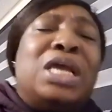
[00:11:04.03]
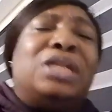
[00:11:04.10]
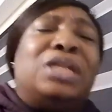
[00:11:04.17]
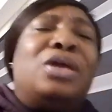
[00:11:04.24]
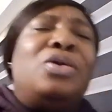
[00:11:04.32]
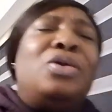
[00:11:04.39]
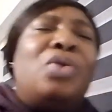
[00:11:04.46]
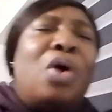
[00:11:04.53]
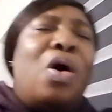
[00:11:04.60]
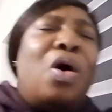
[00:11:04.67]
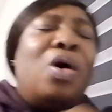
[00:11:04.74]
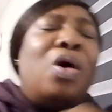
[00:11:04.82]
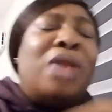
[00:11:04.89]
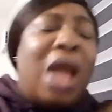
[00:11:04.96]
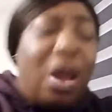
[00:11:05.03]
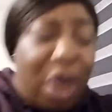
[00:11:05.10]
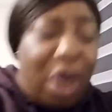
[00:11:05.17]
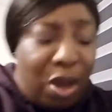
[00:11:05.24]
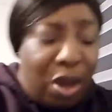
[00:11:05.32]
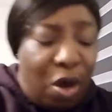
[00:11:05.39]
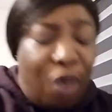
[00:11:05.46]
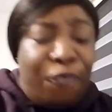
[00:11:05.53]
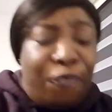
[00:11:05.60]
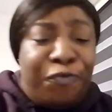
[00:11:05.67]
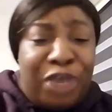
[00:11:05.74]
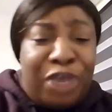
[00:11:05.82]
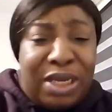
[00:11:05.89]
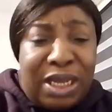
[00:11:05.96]
the Lord our
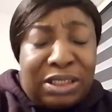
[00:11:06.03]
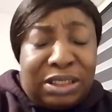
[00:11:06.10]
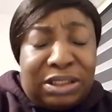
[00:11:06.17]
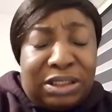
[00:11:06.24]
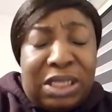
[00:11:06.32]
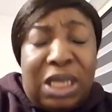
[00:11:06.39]
confidence,